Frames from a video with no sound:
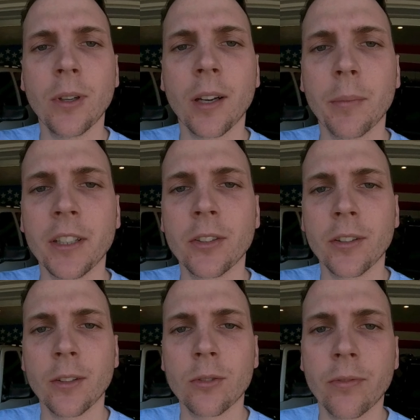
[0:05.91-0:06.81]
we got to make
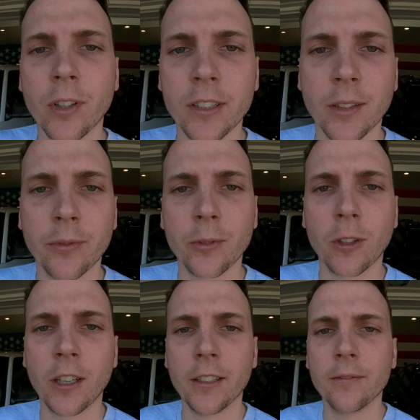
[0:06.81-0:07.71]
sure the old Safari's up for the
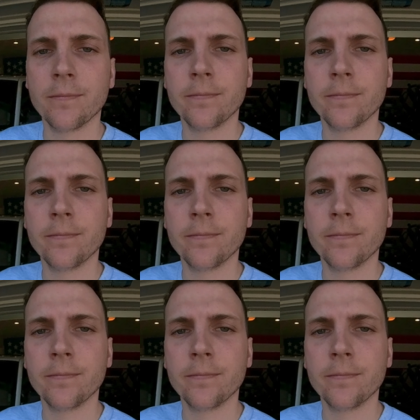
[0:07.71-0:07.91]
ride.